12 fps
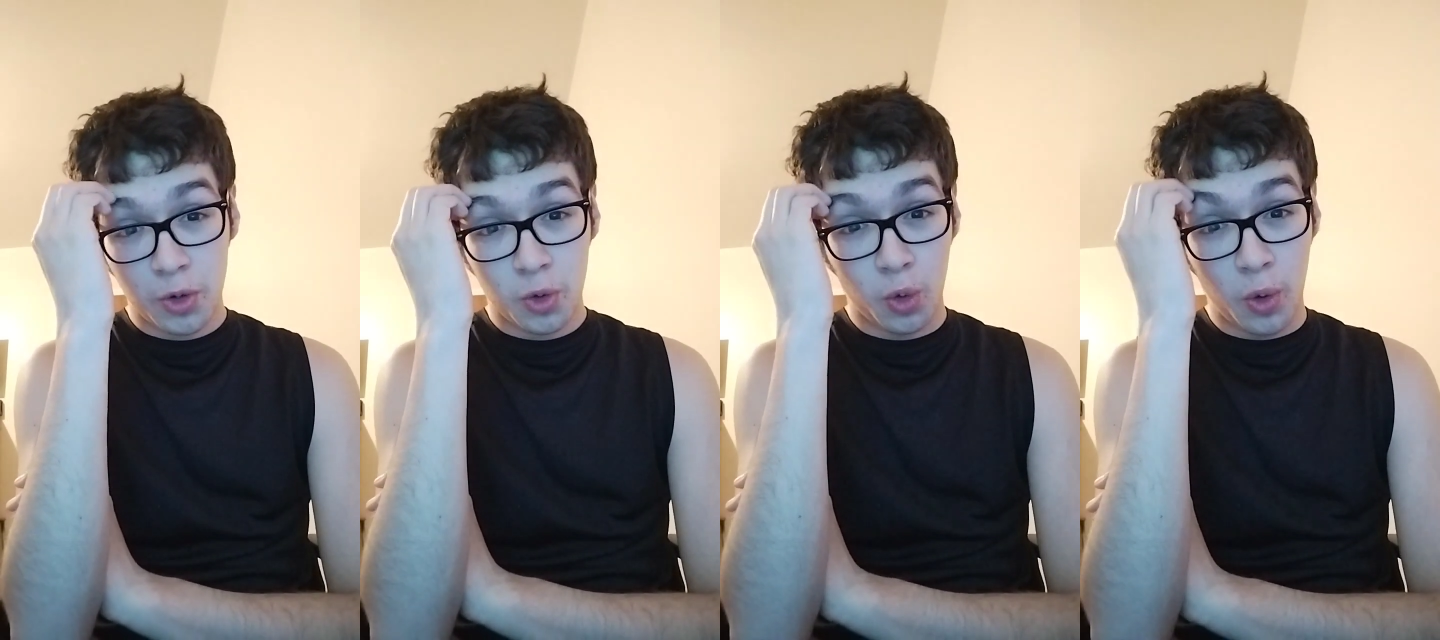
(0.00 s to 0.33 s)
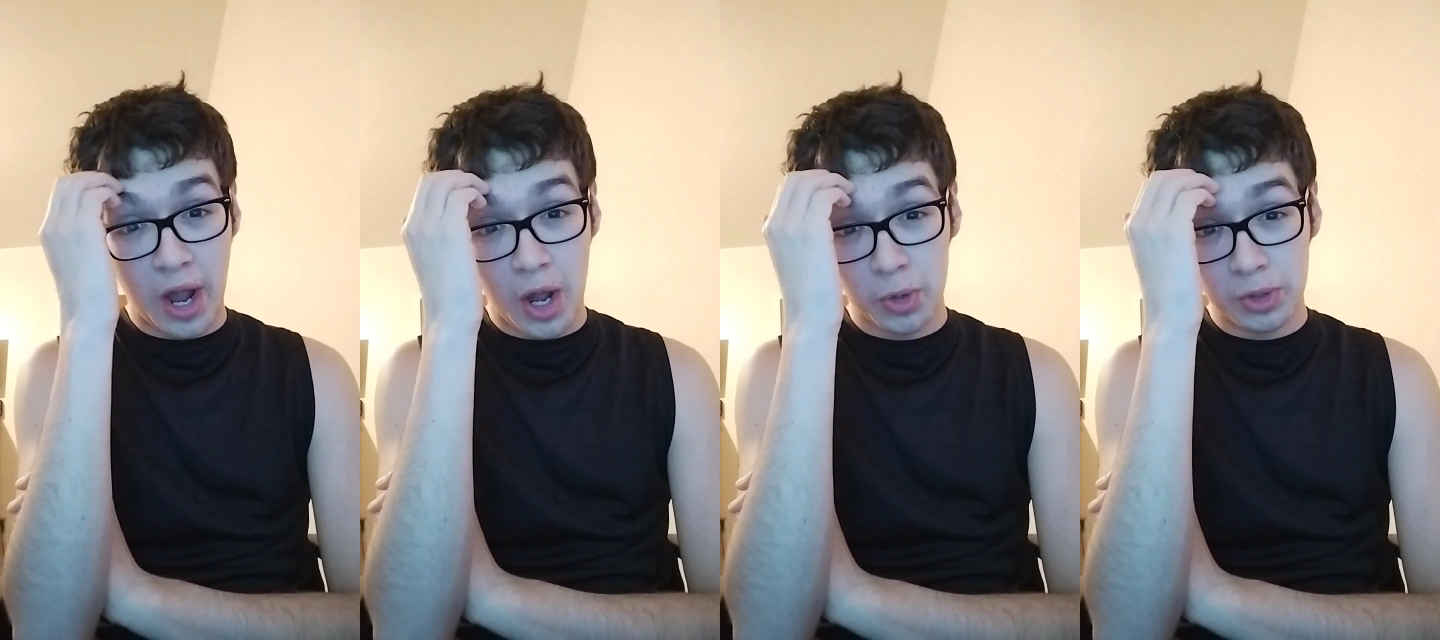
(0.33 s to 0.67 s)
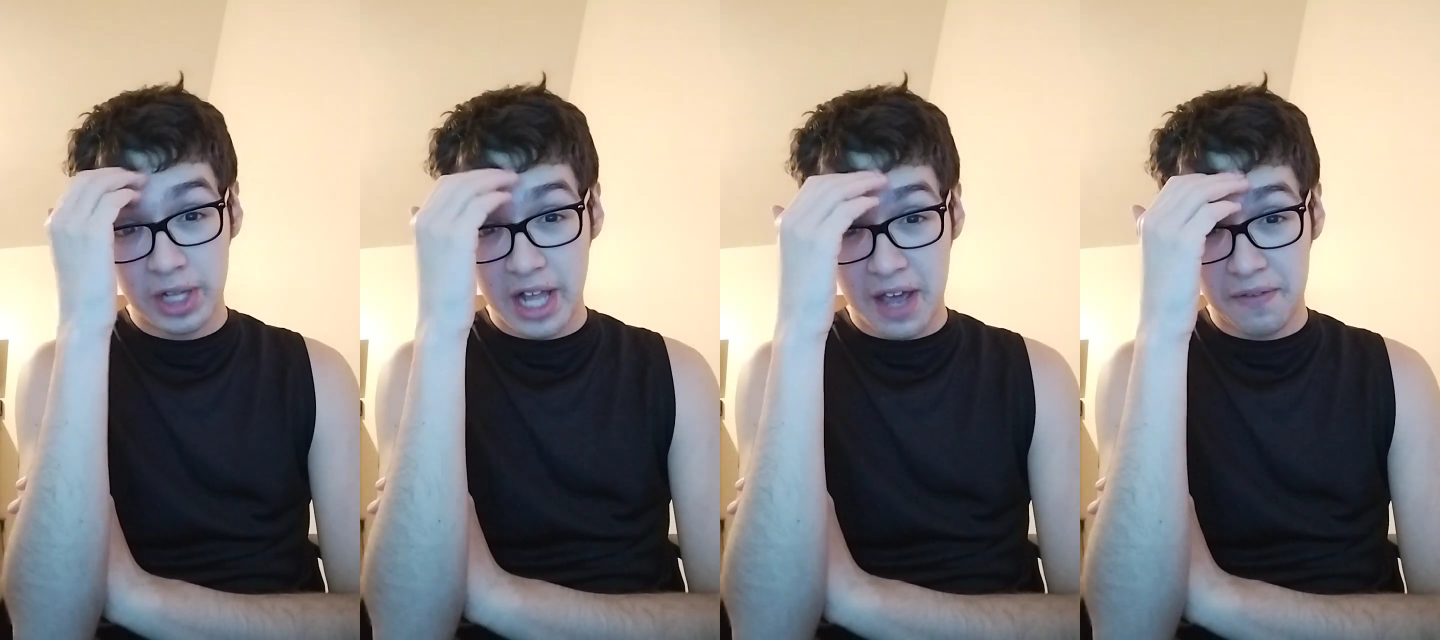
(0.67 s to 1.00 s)

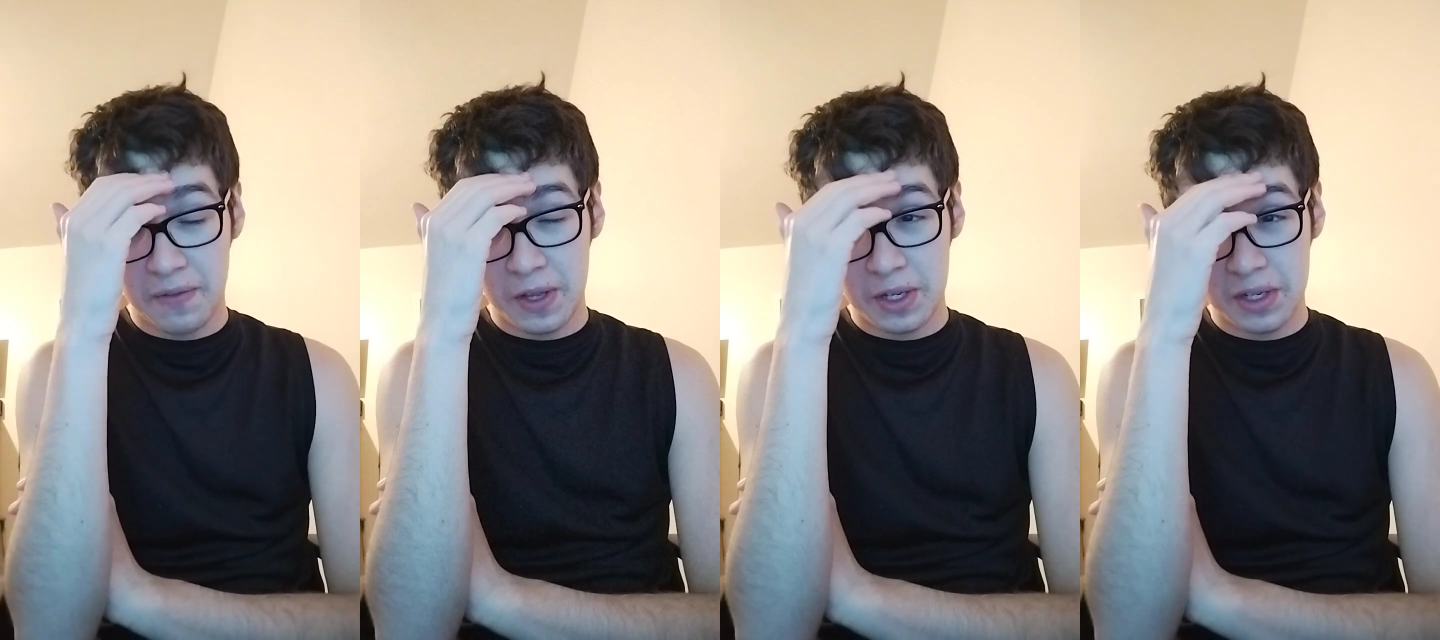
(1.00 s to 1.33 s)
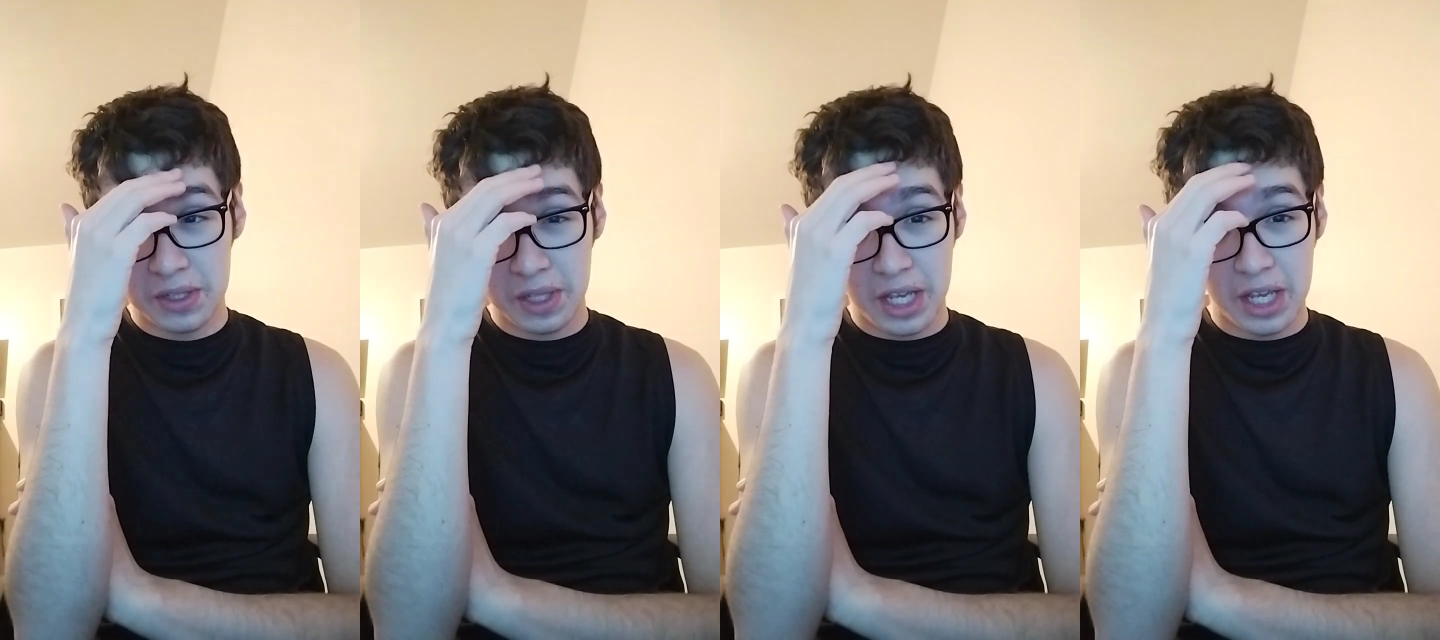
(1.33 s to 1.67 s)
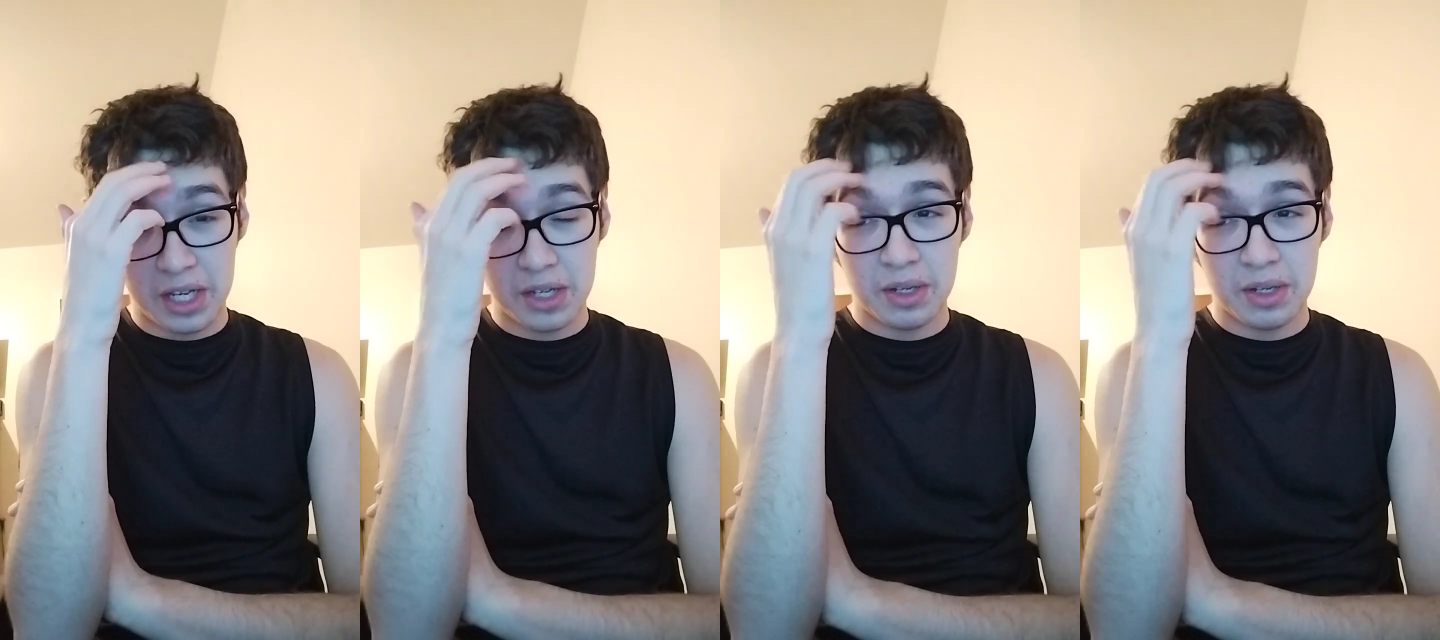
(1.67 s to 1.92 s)
crowd laughing like